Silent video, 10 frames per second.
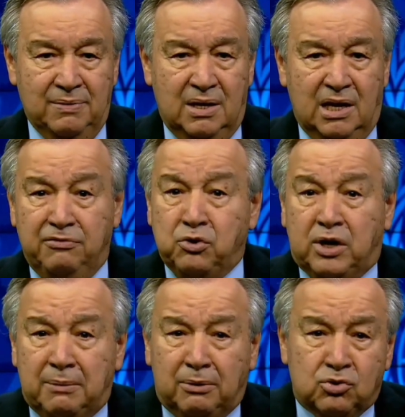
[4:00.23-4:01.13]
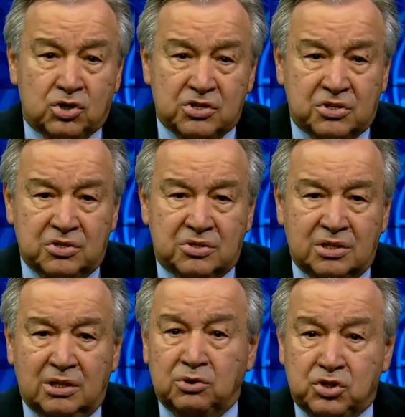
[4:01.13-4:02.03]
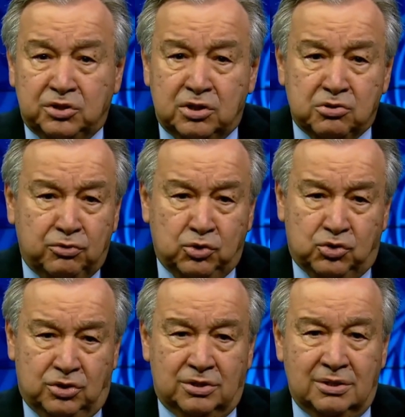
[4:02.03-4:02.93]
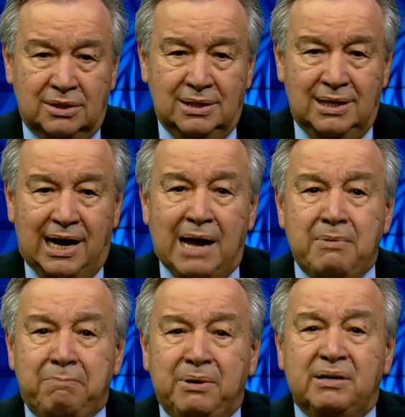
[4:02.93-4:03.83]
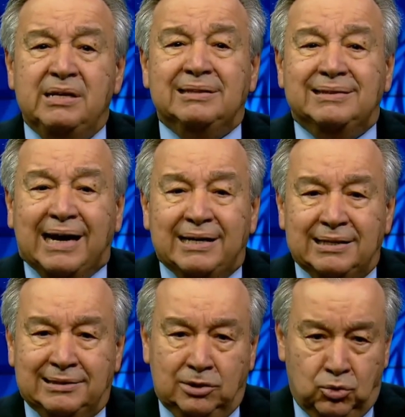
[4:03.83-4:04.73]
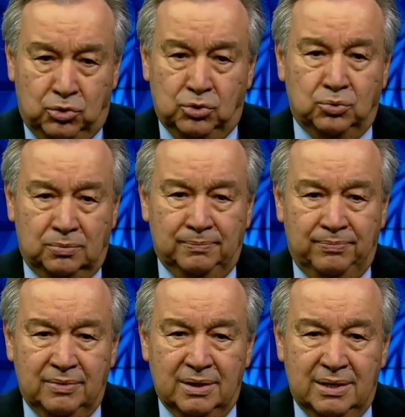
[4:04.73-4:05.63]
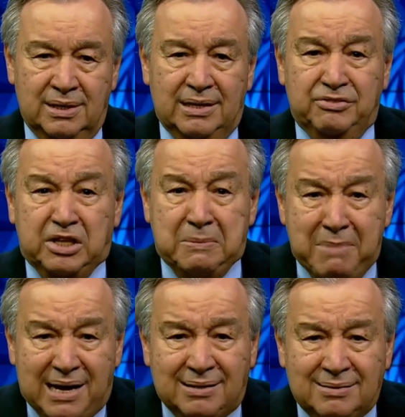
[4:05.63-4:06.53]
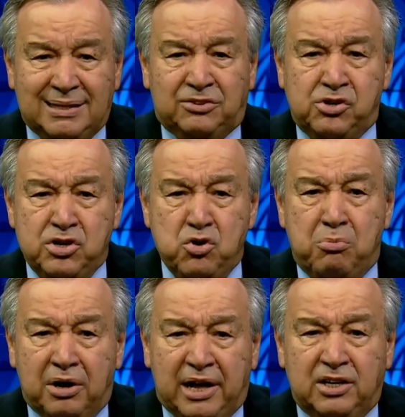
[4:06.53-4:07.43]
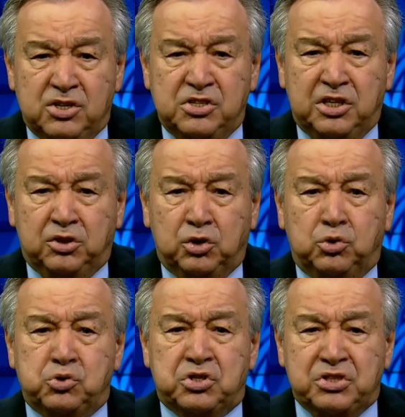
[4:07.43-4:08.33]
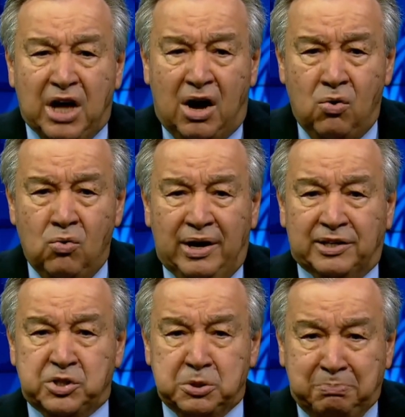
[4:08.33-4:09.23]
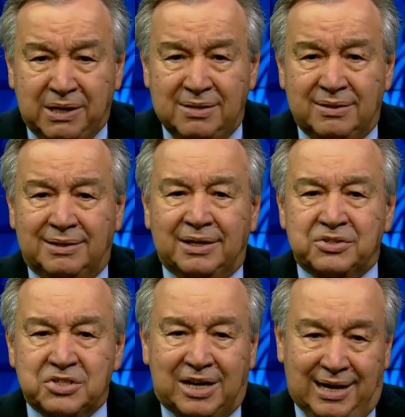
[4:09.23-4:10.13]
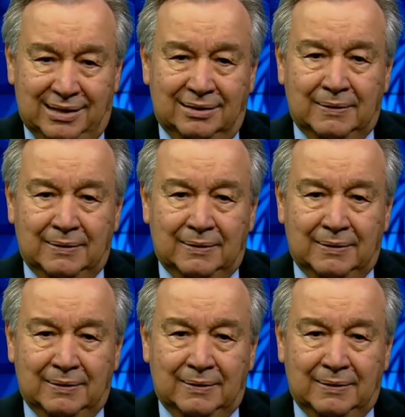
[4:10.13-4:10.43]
if you care about justice and our children's future, I am appealing directly to you. Demand that renewable energy is introduced now at speed and at scale.